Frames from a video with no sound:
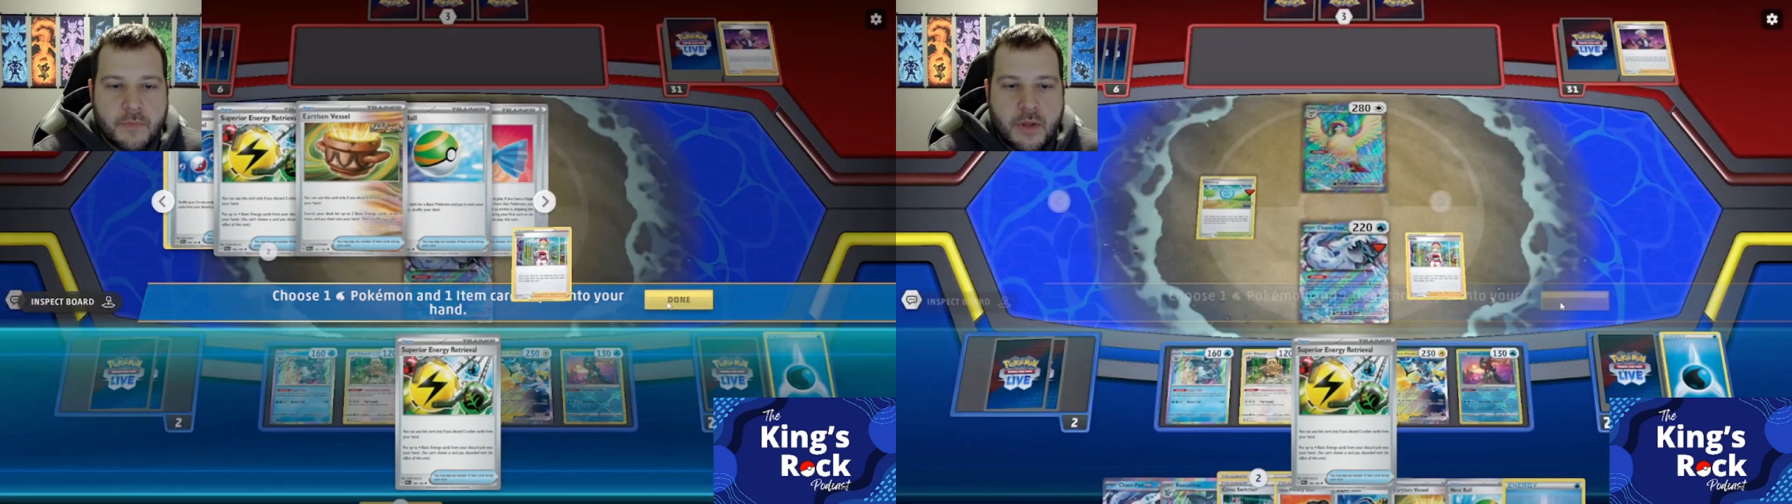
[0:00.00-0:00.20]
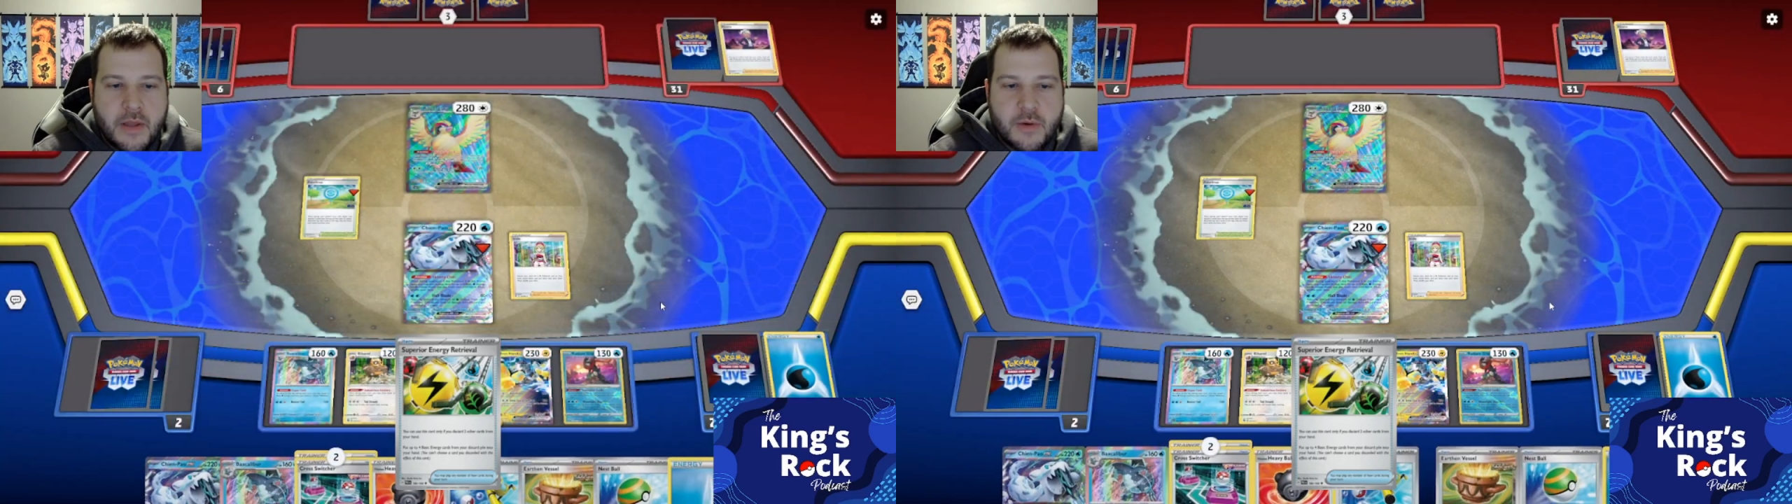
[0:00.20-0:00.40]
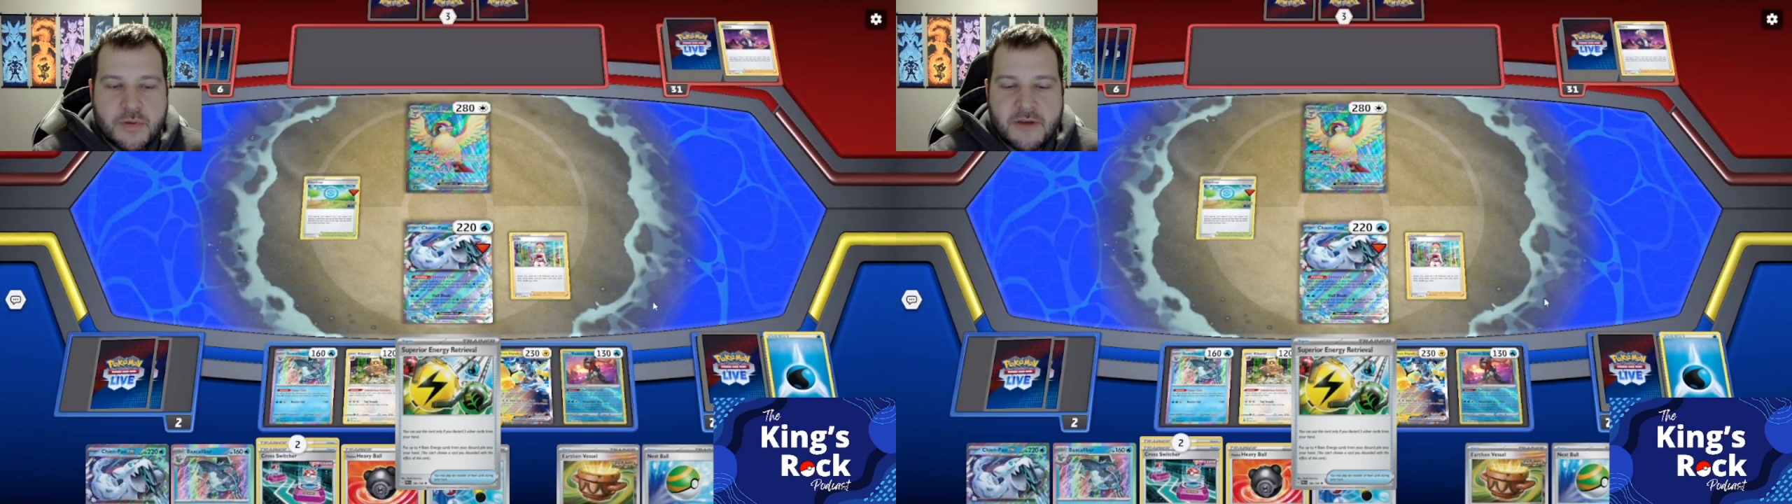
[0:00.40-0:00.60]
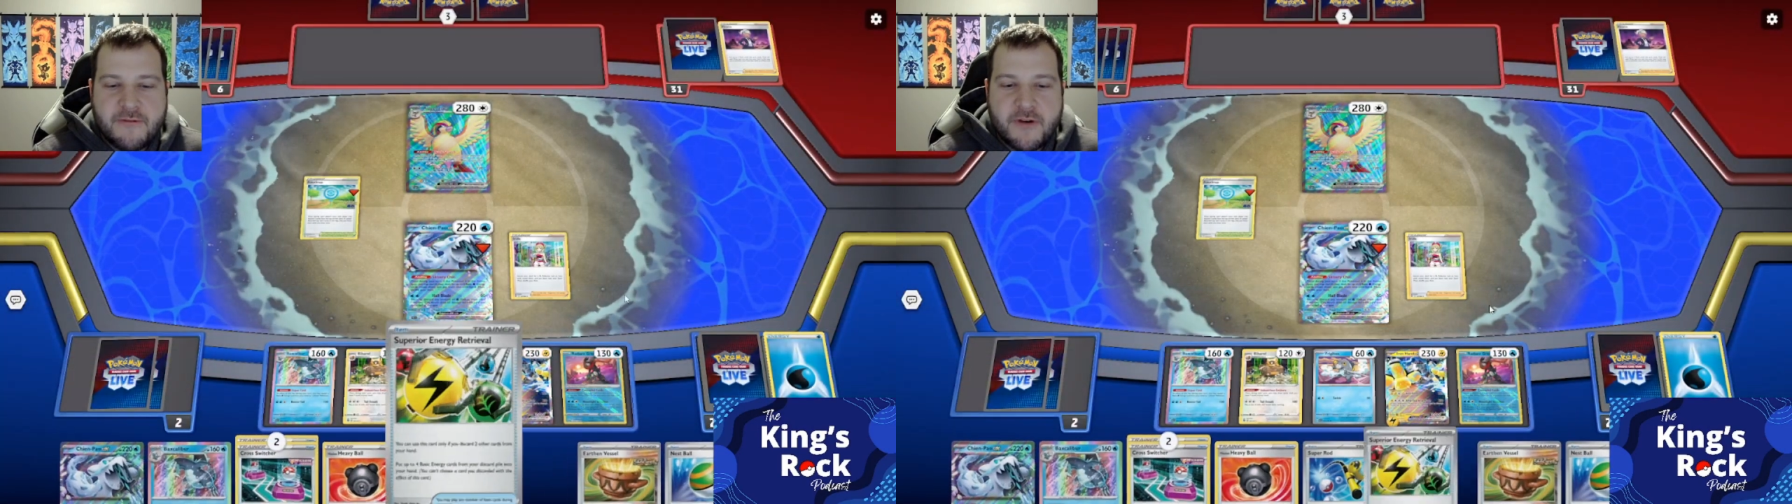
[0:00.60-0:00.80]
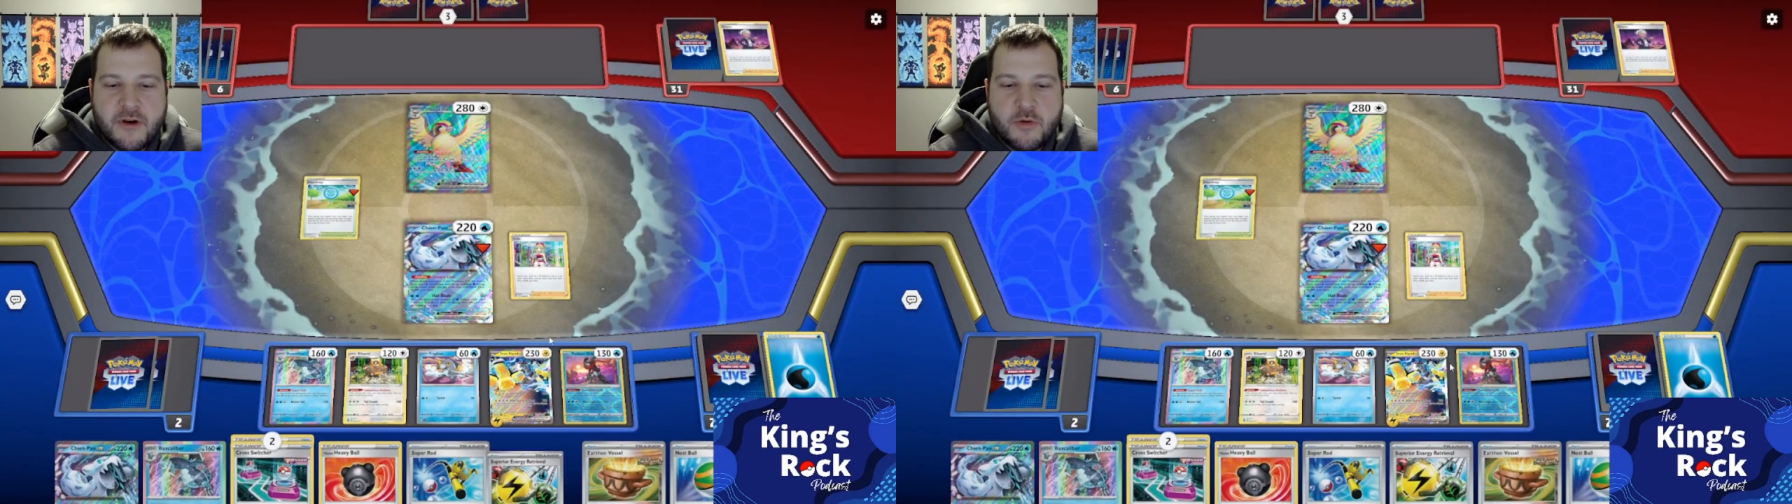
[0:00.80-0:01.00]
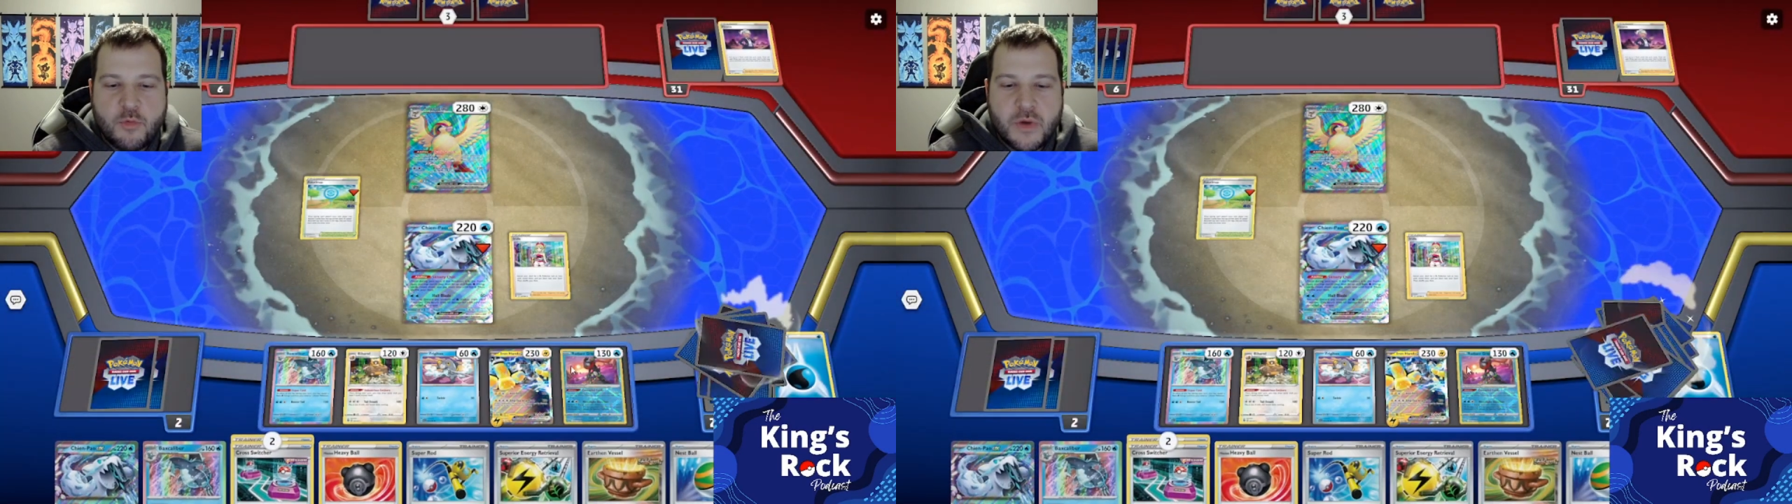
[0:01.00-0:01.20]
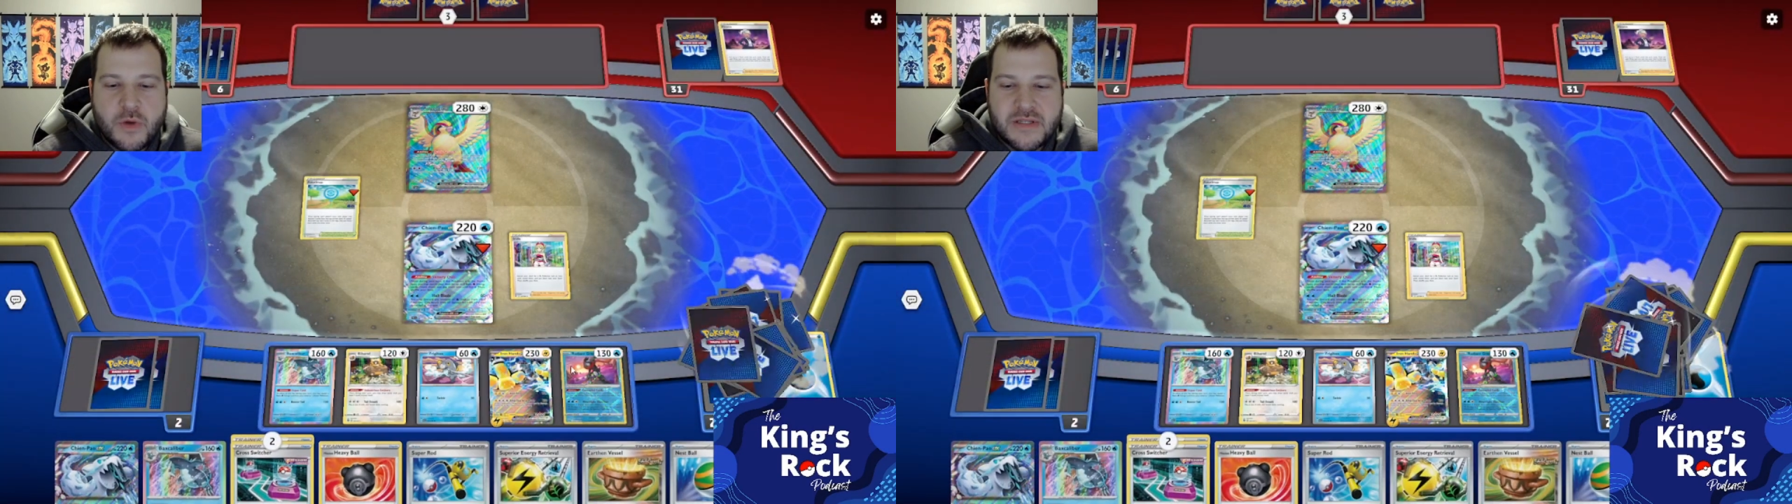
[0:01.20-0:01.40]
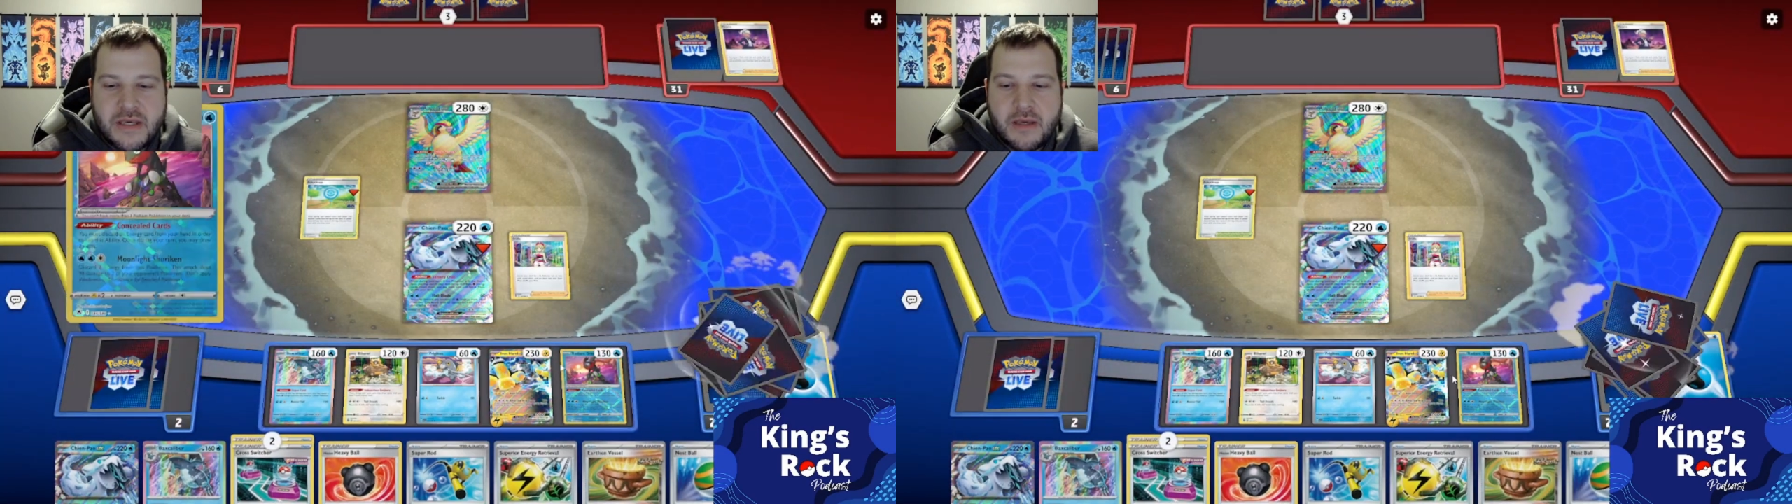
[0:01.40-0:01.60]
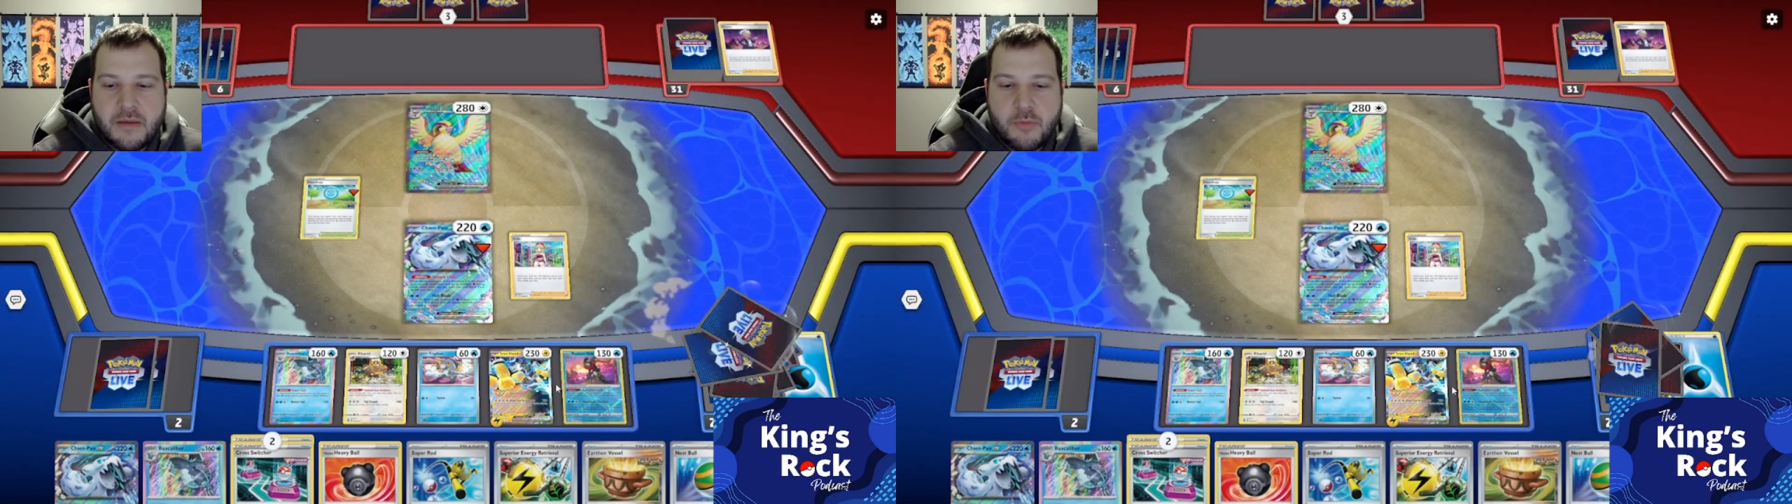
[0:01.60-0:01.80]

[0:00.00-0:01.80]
and that was a very risky